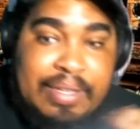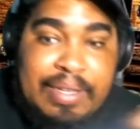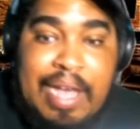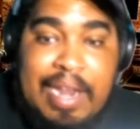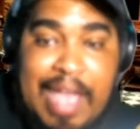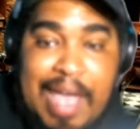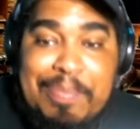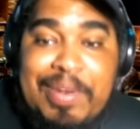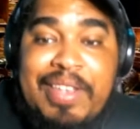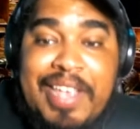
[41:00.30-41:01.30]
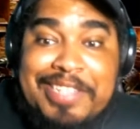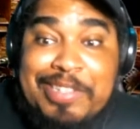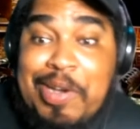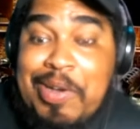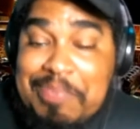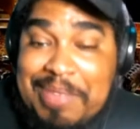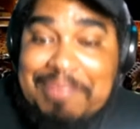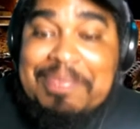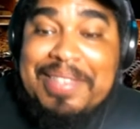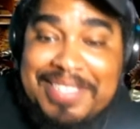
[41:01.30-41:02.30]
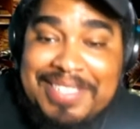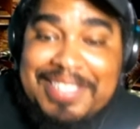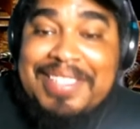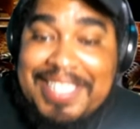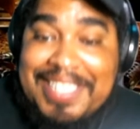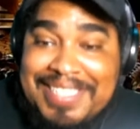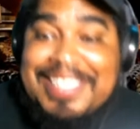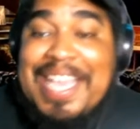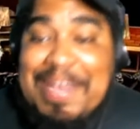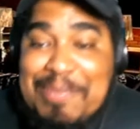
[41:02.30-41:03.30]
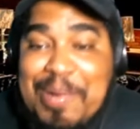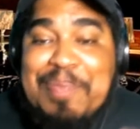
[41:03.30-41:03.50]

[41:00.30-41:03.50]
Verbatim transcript: gotta happen. Yes. Oh, I'm, I'm, this is this is getting more